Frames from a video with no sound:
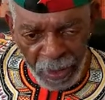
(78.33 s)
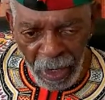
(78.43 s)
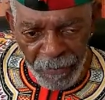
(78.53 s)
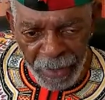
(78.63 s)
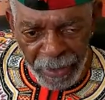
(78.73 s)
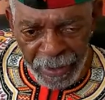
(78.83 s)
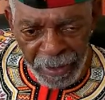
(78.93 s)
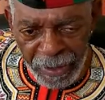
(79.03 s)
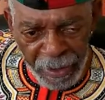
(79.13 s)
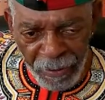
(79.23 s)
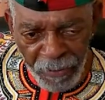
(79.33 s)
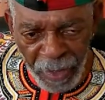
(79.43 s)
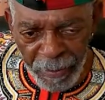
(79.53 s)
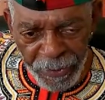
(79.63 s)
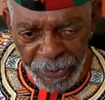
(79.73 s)
Garvey had done this
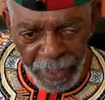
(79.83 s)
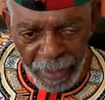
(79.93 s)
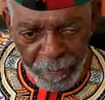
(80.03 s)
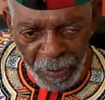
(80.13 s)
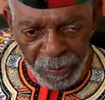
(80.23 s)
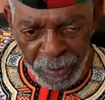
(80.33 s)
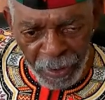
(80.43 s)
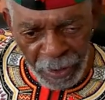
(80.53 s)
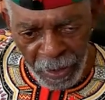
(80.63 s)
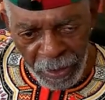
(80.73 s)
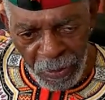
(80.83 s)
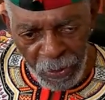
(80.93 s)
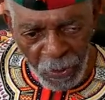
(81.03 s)
incredible thing, built, you know, an